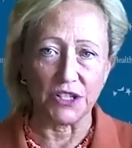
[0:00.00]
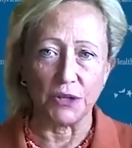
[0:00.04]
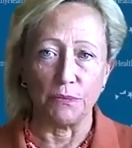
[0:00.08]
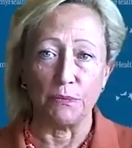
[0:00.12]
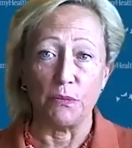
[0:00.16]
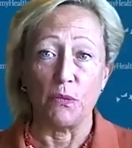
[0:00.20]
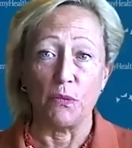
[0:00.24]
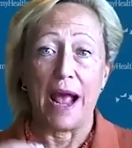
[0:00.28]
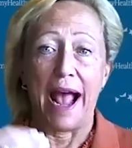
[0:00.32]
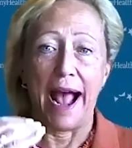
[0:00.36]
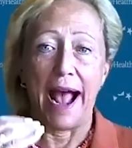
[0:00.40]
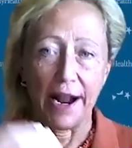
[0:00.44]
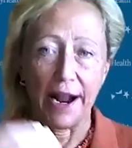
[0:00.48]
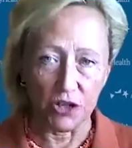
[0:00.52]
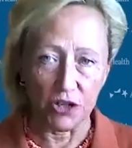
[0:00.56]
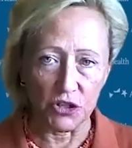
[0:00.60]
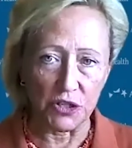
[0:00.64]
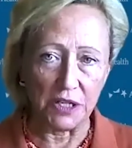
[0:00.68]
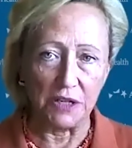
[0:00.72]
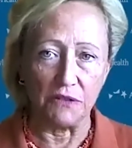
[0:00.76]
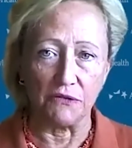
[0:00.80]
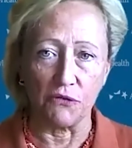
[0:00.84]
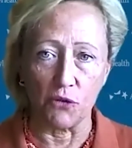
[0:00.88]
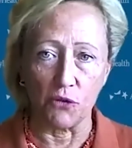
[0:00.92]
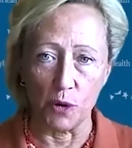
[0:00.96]
to
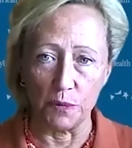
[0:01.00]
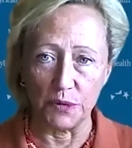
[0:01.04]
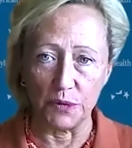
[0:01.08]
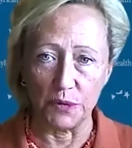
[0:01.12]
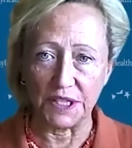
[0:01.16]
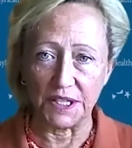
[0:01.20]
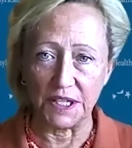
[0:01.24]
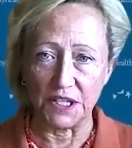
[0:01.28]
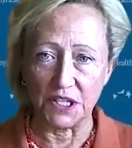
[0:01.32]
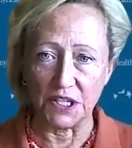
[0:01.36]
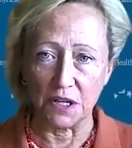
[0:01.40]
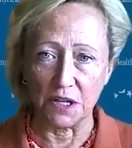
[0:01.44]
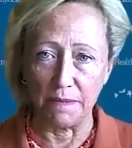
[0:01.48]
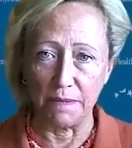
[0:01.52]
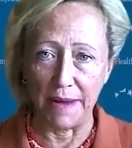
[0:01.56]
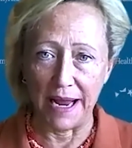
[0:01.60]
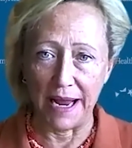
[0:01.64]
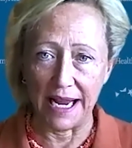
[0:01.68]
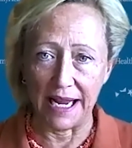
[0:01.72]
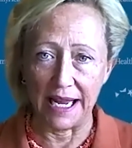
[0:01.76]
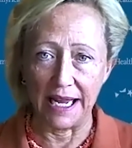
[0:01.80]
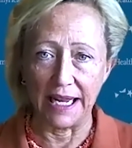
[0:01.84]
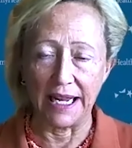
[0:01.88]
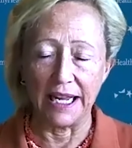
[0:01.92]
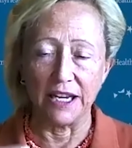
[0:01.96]
actually inform
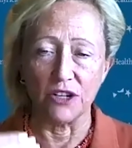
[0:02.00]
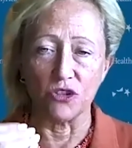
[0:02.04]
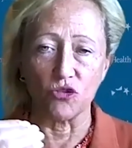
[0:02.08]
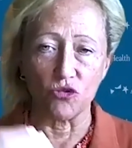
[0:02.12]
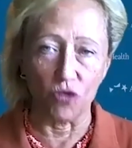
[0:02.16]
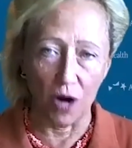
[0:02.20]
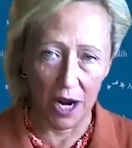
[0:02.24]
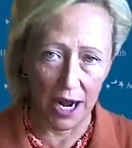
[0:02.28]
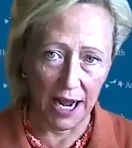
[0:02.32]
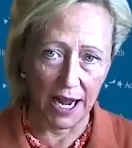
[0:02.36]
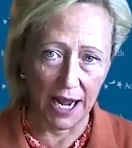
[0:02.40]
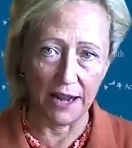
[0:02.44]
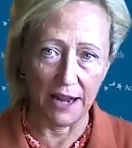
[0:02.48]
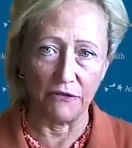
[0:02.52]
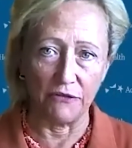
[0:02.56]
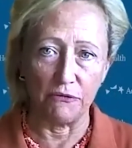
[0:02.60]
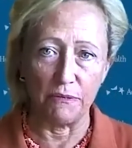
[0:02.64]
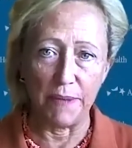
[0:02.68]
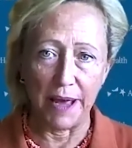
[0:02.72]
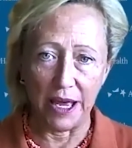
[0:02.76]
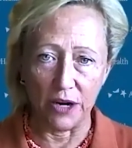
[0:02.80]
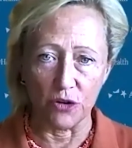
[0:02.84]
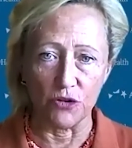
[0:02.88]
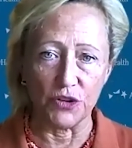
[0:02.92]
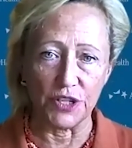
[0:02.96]
decision-making and drive
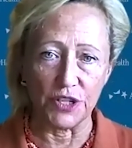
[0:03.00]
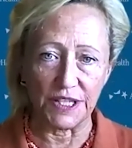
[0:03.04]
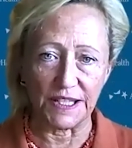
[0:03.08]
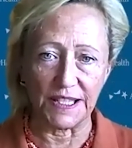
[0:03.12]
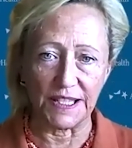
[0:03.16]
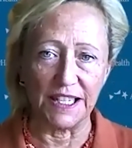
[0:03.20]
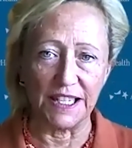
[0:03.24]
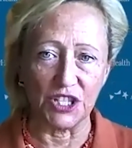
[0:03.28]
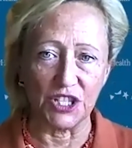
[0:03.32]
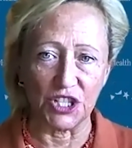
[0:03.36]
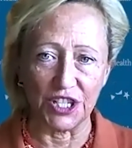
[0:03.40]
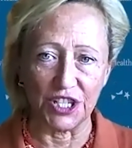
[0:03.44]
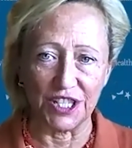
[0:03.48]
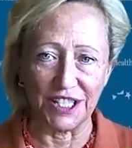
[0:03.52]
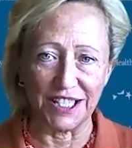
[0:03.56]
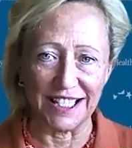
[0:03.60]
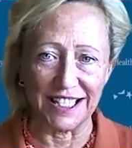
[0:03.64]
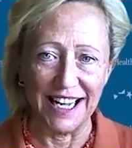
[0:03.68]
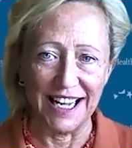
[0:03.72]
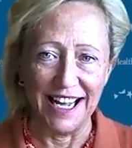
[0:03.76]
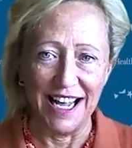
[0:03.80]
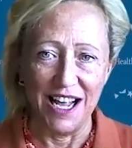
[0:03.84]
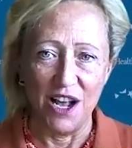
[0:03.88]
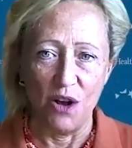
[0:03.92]
better decisions.